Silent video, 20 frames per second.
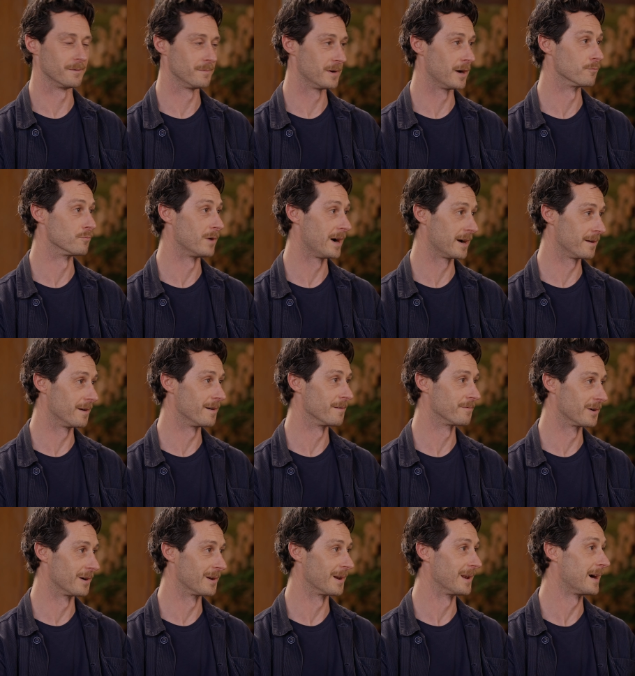a riot
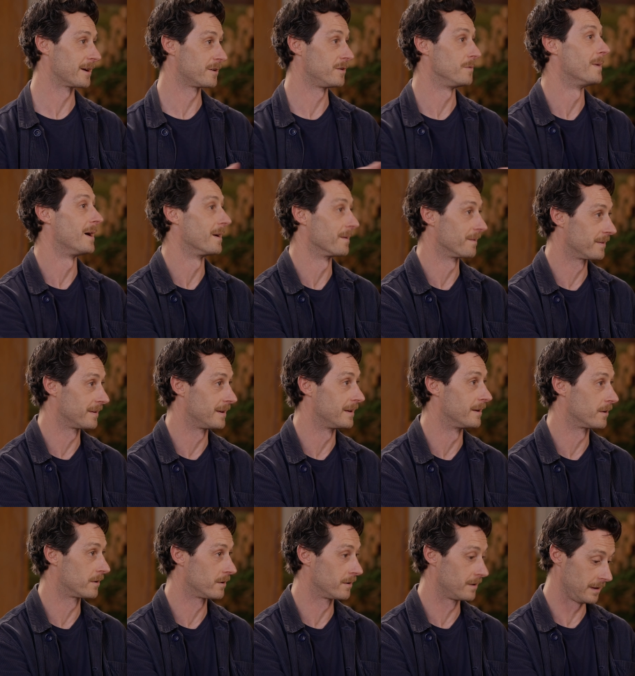of colour like you might see
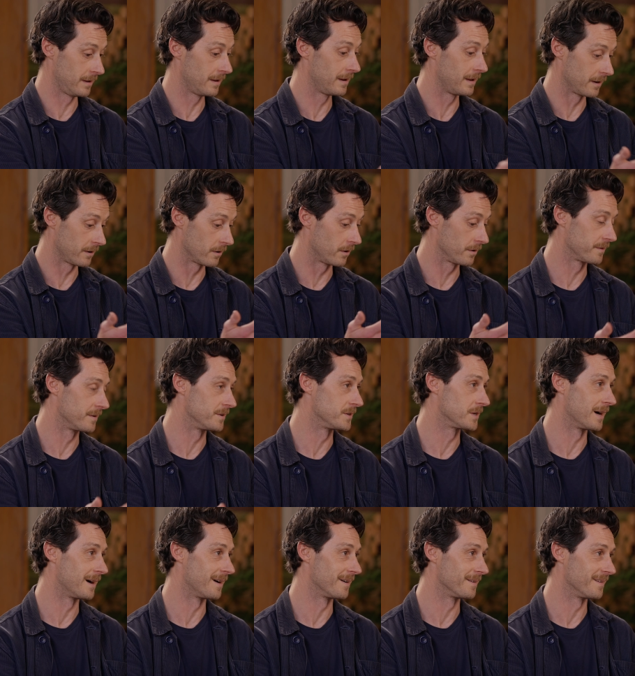in a cottage
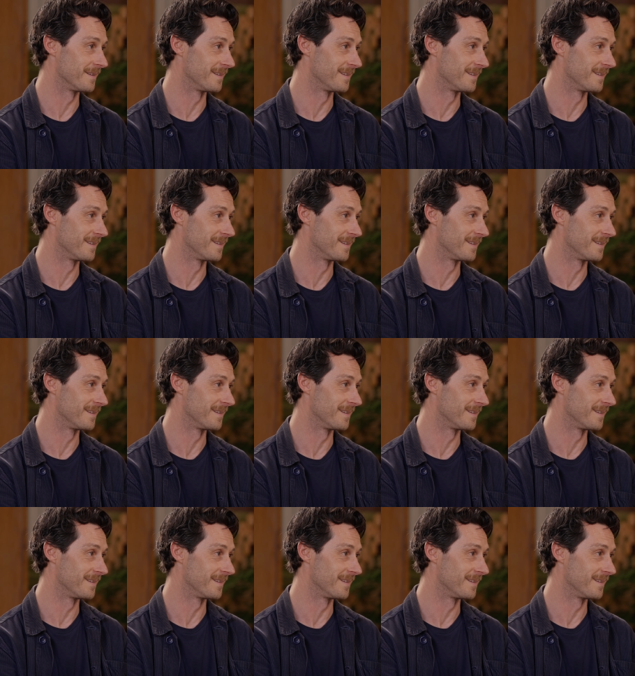garden.